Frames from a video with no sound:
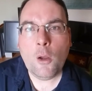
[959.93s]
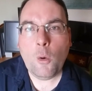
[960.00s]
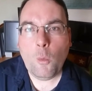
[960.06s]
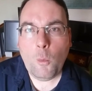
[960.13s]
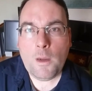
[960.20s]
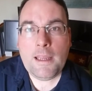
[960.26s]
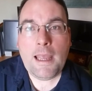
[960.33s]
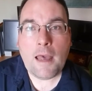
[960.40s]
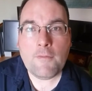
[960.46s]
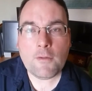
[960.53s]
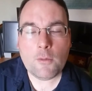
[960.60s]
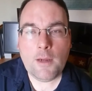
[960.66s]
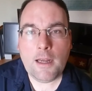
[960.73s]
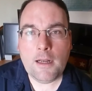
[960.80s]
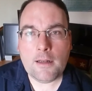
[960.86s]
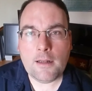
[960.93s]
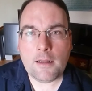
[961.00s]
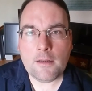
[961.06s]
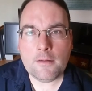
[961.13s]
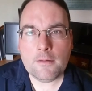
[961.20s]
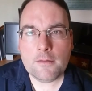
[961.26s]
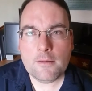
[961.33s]
We have created it.
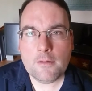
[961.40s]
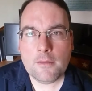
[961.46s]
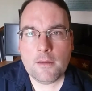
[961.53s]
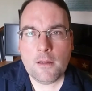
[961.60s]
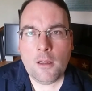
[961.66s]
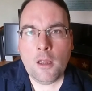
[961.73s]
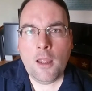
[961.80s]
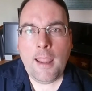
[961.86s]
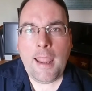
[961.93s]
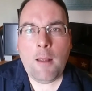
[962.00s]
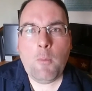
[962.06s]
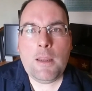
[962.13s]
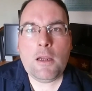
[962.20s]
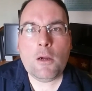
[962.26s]
And we